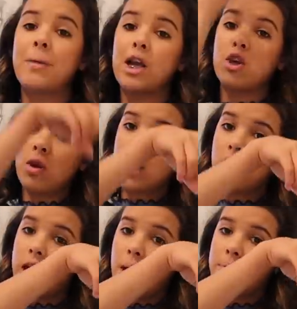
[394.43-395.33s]
but you can
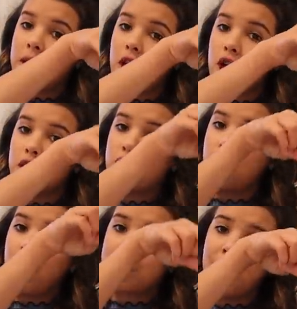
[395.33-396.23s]
click up here
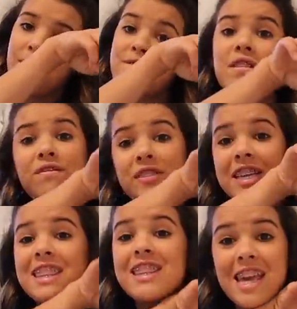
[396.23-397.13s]
to watch my
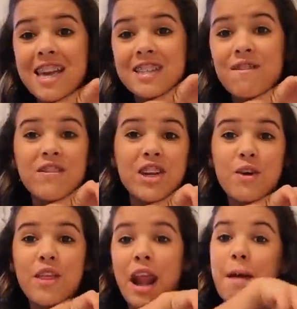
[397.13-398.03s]
50 things
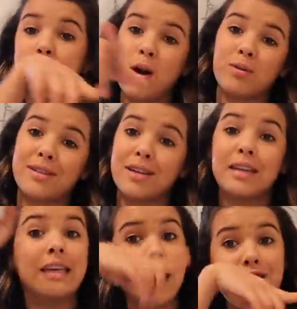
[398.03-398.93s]
video that I
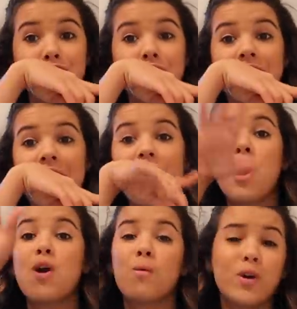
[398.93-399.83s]
posted
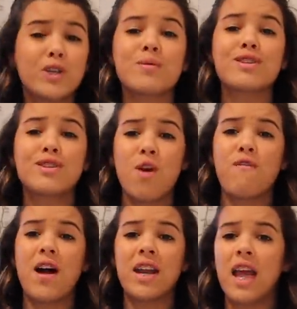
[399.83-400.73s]
yesterday, which was so
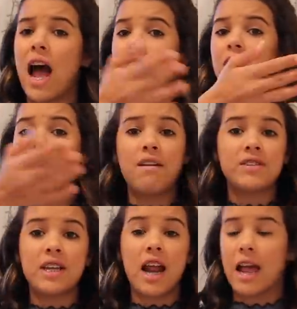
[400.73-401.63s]
funny. I
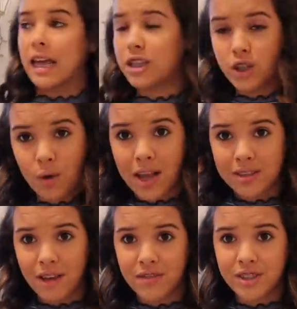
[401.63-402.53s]
loved it. I guess you
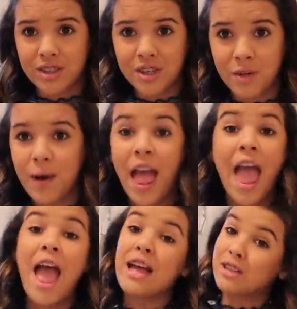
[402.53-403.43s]
guys loved it too.
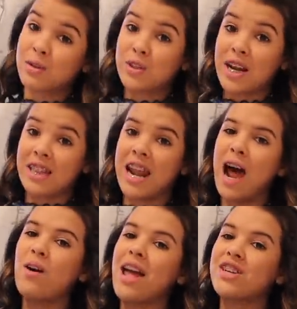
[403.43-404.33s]
So check that
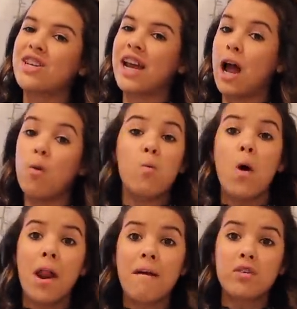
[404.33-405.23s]
out and check out
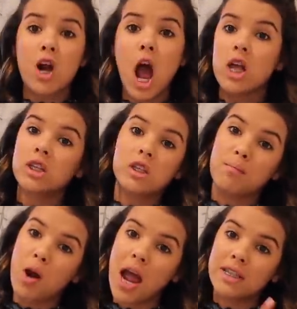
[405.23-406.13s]
whatever
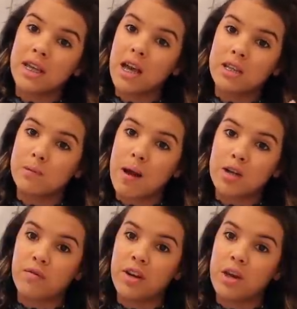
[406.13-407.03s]
surprising
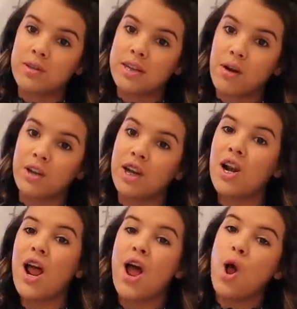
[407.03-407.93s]
special videos down
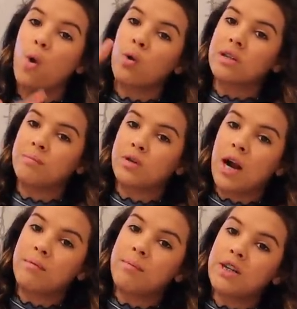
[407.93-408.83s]
here, or
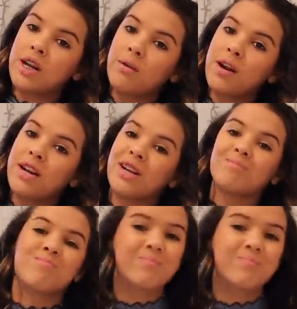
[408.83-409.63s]
subscribe to my channel right here.